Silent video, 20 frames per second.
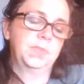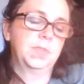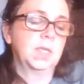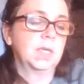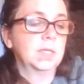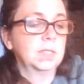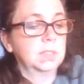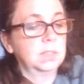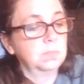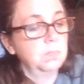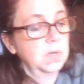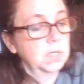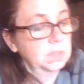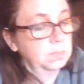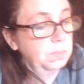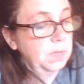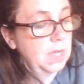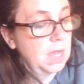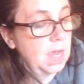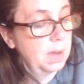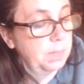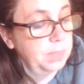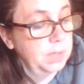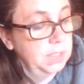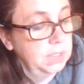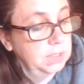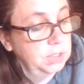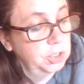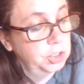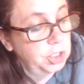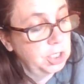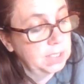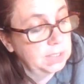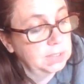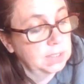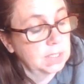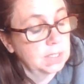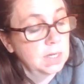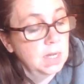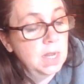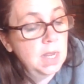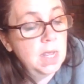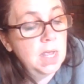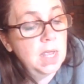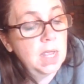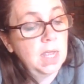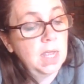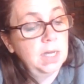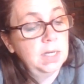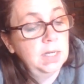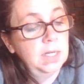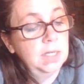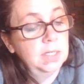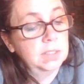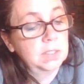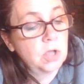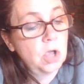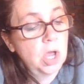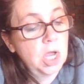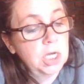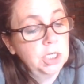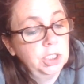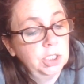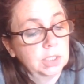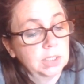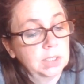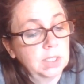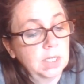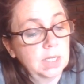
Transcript: This must be happening to Jason, and he is cautious.